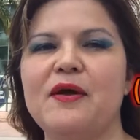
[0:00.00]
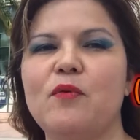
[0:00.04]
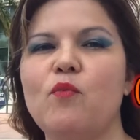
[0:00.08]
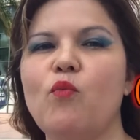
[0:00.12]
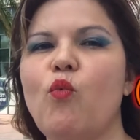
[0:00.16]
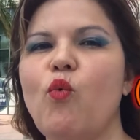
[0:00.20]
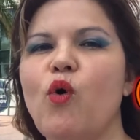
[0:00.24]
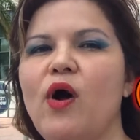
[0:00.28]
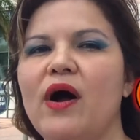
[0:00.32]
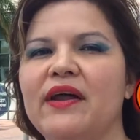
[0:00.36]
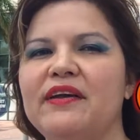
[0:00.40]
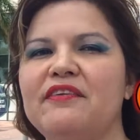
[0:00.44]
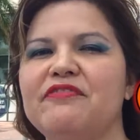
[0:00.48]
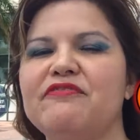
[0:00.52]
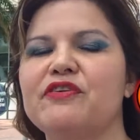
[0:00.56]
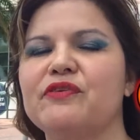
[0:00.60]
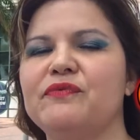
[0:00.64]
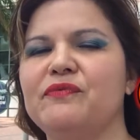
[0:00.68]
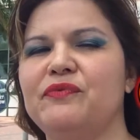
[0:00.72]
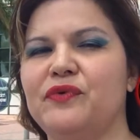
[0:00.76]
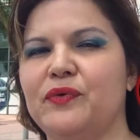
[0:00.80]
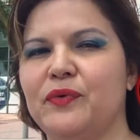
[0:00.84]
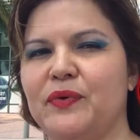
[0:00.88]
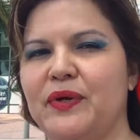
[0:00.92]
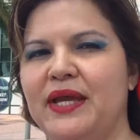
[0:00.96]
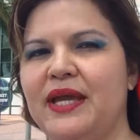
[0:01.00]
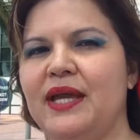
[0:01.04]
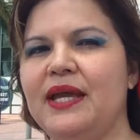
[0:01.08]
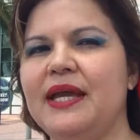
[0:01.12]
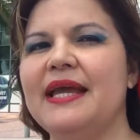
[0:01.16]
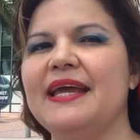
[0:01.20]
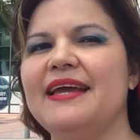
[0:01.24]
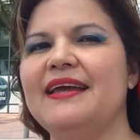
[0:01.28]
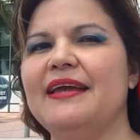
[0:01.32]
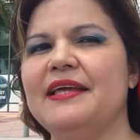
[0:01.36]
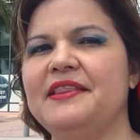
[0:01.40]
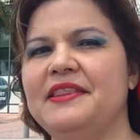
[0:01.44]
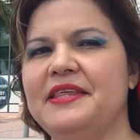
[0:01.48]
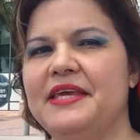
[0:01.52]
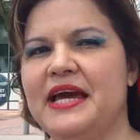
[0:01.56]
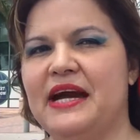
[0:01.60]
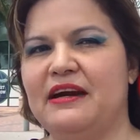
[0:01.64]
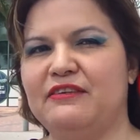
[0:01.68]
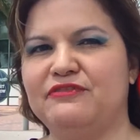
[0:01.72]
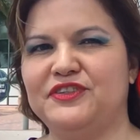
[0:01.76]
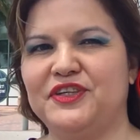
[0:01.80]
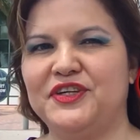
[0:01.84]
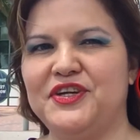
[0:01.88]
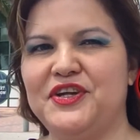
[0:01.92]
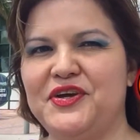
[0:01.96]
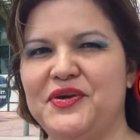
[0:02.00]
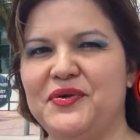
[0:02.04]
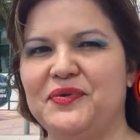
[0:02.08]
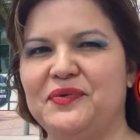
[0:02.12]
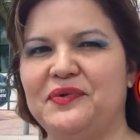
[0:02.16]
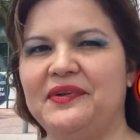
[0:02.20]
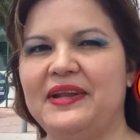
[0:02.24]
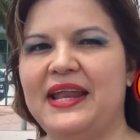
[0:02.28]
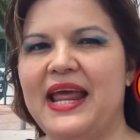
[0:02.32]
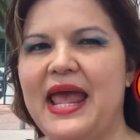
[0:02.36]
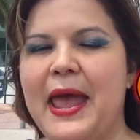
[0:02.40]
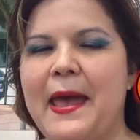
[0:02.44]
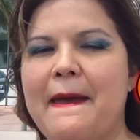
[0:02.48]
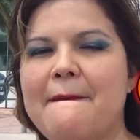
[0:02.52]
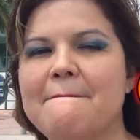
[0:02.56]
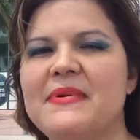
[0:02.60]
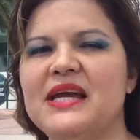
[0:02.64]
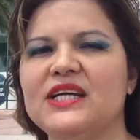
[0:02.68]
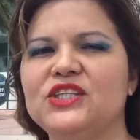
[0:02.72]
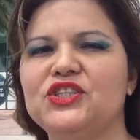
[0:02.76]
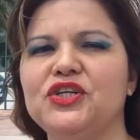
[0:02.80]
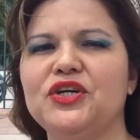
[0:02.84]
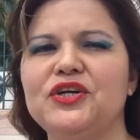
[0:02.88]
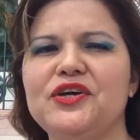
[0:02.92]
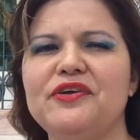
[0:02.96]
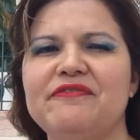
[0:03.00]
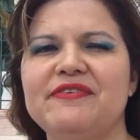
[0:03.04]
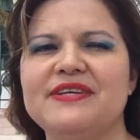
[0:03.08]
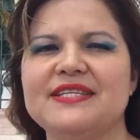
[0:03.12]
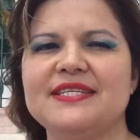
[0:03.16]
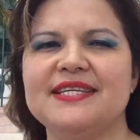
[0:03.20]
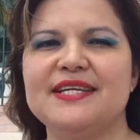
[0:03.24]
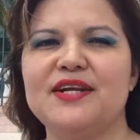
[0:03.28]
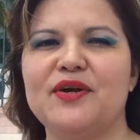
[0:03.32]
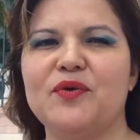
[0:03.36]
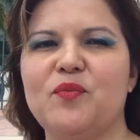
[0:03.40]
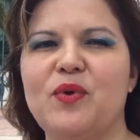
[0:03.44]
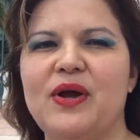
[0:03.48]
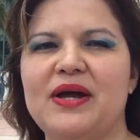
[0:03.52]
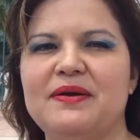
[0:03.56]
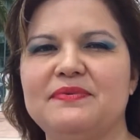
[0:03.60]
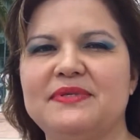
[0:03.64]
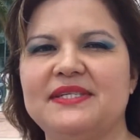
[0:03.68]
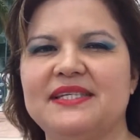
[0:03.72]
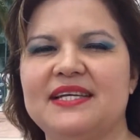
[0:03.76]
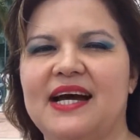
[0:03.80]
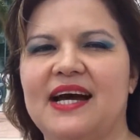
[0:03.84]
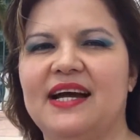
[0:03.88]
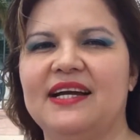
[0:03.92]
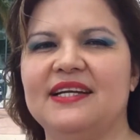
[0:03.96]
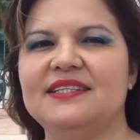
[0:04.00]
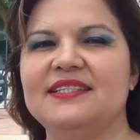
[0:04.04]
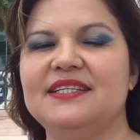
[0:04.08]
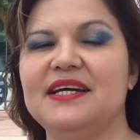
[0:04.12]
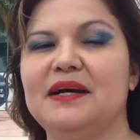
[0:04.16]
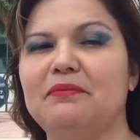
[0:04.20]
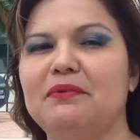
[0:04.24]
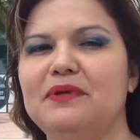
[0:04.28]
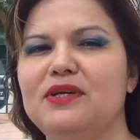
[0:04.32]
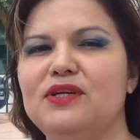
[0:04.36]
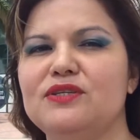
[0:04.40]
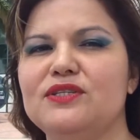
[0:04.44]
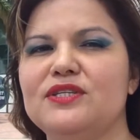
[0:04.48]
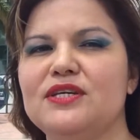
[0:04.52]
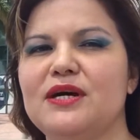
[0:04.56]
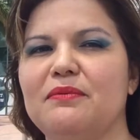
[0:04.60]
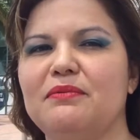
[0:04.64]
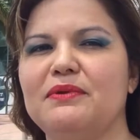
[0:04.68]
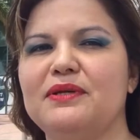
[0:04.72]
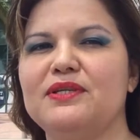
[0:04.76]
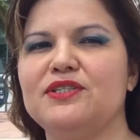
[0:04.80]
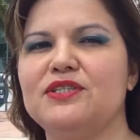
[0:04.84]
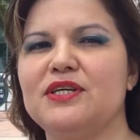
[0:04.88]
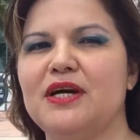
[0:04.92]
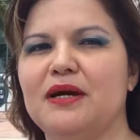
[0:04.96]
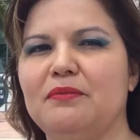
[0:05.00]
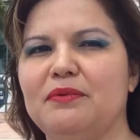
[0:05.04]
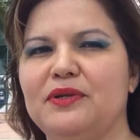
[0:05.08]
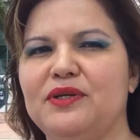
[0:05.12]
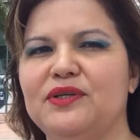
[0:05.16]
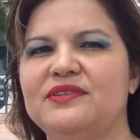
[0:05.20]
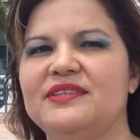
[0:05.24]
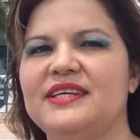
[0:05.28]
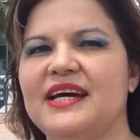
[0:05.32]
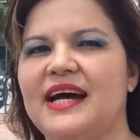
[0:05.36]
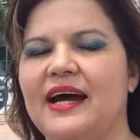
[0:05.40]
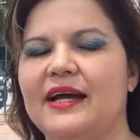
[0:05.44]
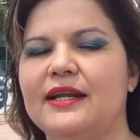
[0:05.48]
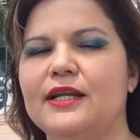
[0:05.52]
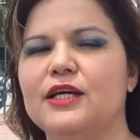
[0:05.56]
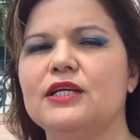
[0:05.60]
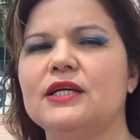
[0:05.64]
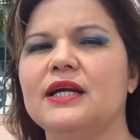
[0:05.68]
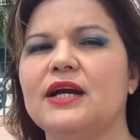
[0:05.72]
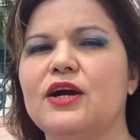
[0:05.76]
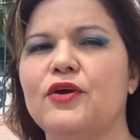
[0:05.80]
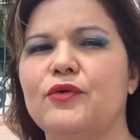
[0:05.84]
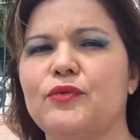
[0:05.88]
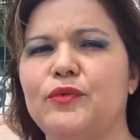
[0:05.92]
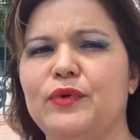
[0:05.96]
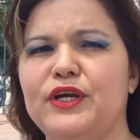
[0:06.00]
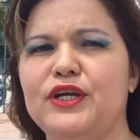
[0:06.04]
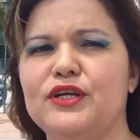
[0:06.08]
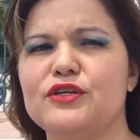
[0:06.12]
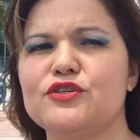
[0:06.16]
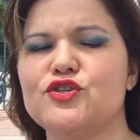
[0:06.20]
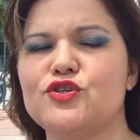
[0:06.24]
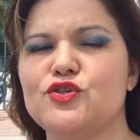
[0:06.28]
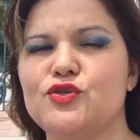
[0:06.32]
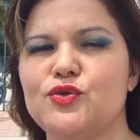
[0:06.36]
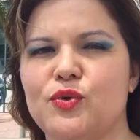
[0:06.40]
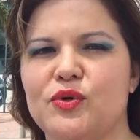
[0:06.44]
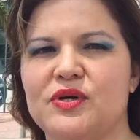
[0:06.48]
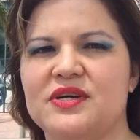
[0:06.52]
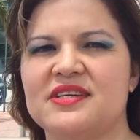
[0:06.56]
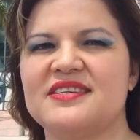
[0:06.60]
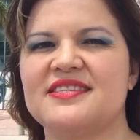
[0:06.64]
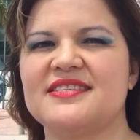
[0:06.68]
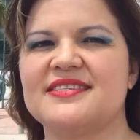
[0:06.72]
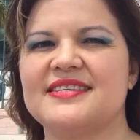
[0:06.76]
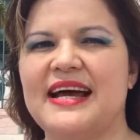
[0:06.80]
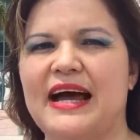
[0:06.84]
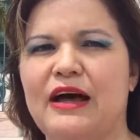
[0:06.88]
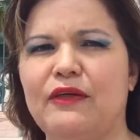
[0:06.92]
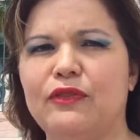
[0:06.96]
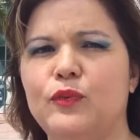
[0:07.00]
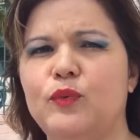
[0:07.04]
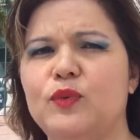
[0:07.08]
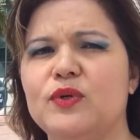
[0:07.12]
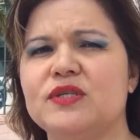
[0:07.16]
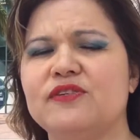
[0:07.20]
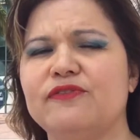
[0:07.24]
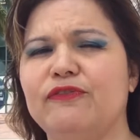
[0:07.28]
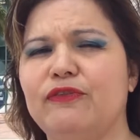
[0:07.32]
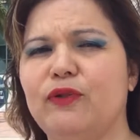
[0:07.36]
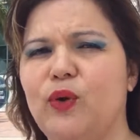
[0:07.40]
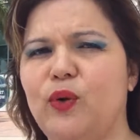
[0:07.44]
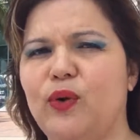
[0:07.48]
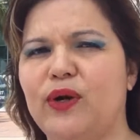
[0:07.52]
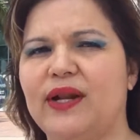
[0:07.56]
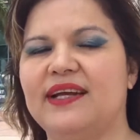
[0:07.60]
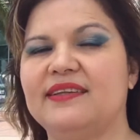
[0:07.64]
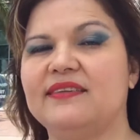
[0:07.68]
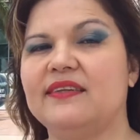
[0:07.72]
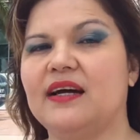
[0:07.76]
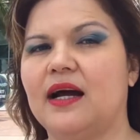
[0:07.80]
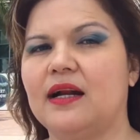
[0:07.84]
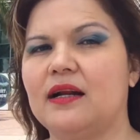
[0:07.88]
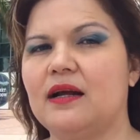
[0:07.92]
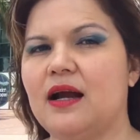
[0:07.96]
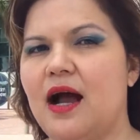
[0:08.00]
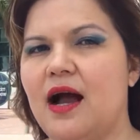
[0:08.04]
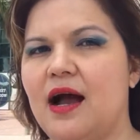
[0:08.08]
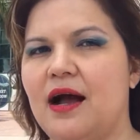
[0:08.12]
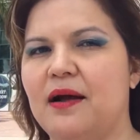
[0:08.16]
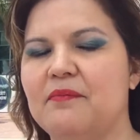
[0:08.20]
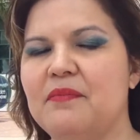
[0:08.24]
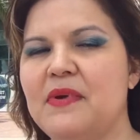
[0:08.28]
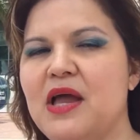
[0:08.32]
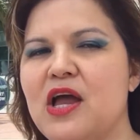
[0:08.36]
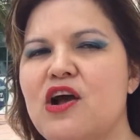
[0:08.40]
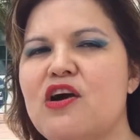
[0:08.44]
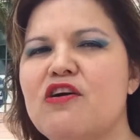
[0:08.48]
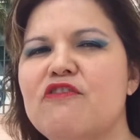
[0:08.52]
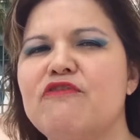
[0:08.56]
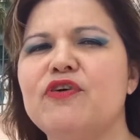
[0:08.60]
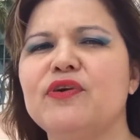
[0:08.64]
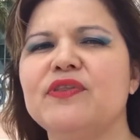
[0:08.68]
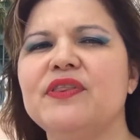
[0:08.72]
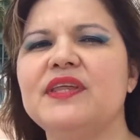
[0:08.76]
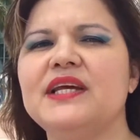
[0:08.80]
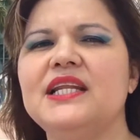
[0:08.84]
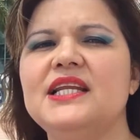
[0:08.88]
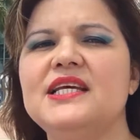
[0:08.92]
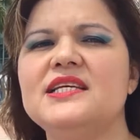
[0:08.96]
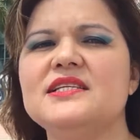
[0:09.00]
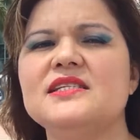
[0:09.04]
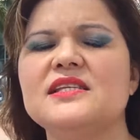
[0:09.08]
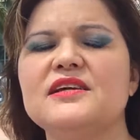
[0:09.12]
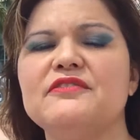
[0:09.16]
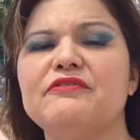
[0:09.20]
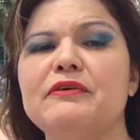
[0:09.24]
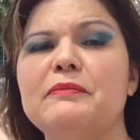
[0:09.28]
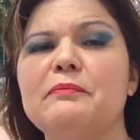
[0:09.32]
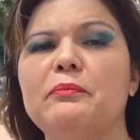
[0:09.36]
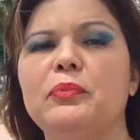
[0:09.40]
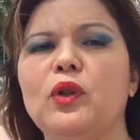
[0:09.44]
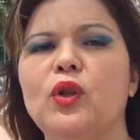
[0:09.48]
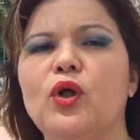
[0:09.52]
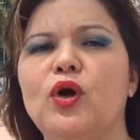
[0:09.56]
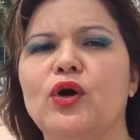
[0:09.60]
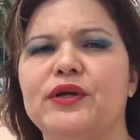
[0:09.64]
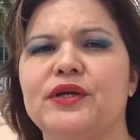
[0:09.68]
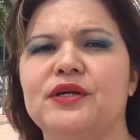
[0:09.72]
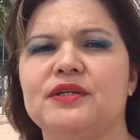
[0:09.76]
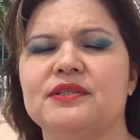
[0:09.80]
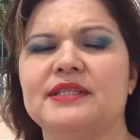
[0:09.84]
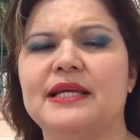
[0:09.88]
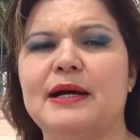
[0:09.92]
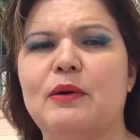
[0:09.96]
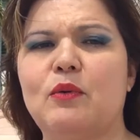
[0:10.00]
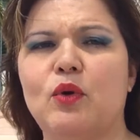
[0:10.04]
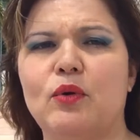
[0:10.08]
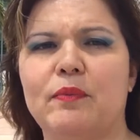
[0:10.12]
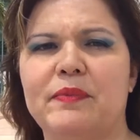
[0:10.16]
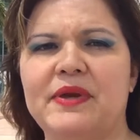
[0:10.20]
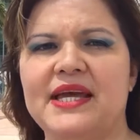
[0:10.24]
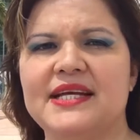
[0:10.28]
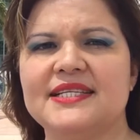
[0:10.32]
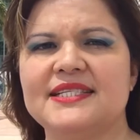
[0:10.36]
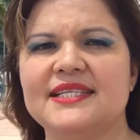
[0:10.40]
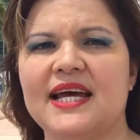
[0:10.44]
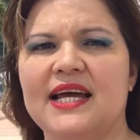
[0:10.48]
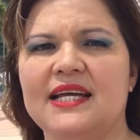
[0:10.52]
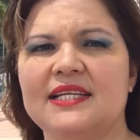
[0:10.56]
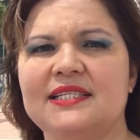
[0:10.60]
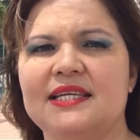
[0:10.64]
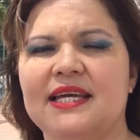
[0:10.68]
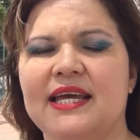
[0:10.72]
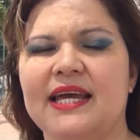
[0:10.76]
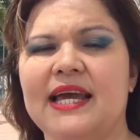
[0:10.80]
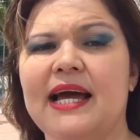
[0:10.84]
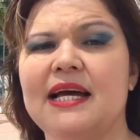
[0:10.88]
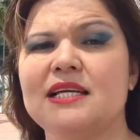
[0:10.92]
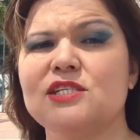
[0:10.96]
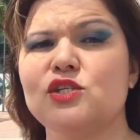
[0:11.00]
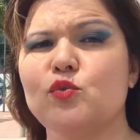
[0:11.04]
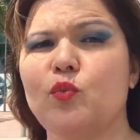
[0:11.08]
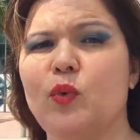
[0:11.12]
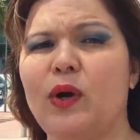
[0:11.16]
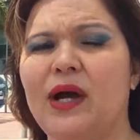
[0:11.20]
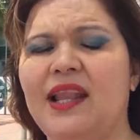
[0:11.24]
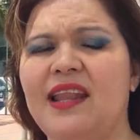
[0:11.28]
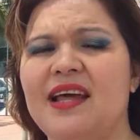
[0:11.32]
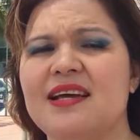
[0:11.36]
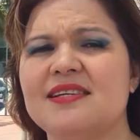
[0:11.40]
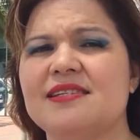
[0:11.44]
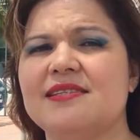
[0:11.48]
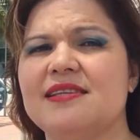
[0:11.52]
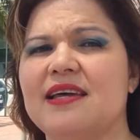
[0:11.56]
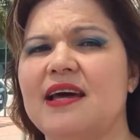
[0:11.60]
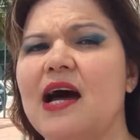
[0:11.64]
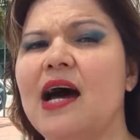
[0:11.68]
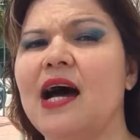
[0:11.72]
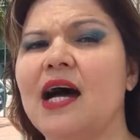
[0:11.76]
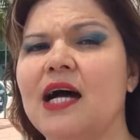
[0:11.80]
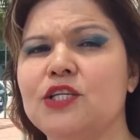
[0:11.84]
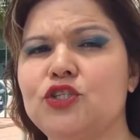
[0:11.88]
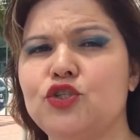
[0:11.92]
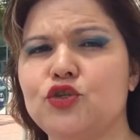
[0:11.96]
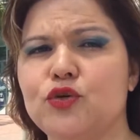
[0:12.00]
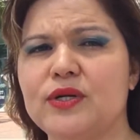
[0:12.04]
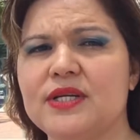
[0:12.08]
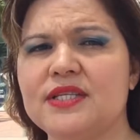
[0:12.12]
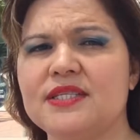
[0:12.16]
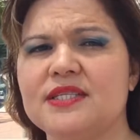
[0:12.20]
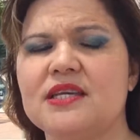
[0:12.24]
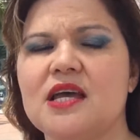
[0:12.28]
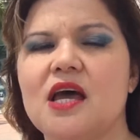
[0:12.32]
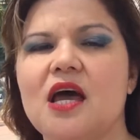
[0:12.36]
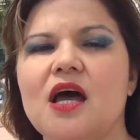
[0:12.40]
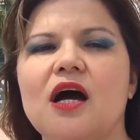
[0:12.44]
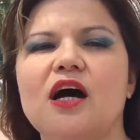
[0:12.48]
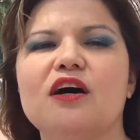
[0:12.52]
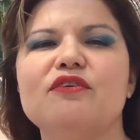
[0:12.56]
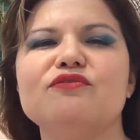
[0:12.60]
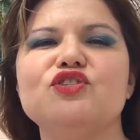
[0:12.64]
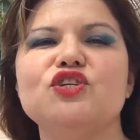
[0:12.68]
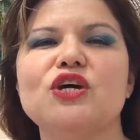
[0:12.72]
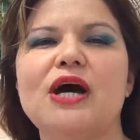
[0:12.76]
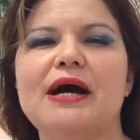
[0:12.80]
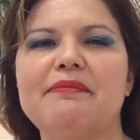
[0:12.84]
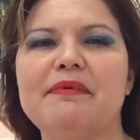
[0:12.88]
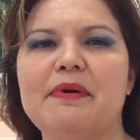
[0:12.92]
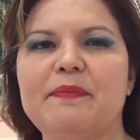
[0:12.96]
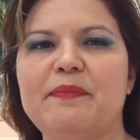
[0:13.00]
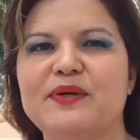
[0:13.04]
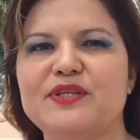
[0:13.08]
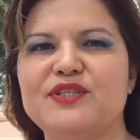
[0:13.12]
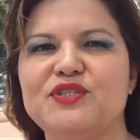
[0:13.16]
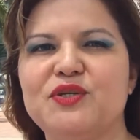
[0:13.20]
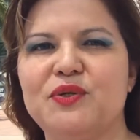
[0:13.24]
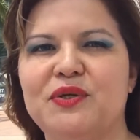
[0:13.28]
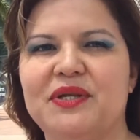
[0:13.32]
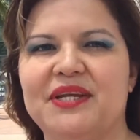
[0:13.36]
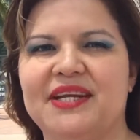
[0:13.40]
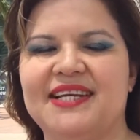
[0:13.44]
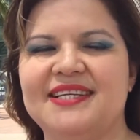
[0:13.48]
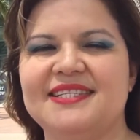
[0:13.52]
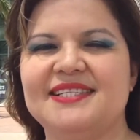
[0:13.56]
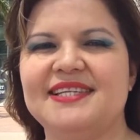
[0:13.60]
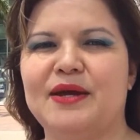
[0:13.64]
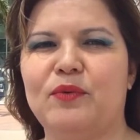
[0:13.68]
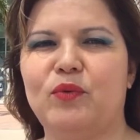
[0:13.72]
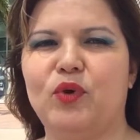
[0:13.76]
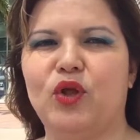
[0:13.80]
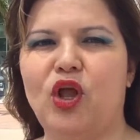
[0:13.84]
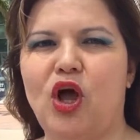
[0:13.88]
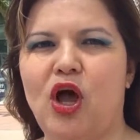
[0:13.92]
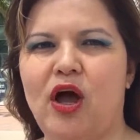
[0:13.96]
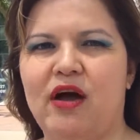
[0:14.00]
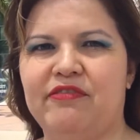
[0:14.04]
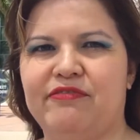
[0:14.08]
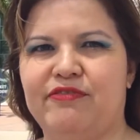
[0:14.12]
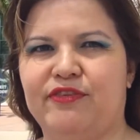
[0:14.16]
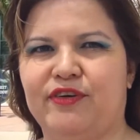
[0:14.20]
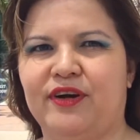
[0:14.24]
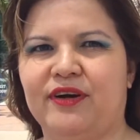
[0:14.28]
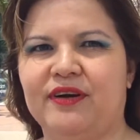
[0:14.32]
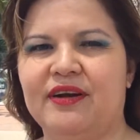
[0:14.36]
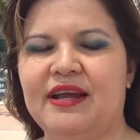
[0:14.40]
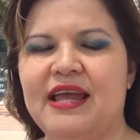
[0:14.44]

then one from 3 in the afternoon. Make sure you visit our website, www.careersourcesouthwestflorida.com, for the list of employers that will be attending, as well as the hundreds of job opportunities they will offer.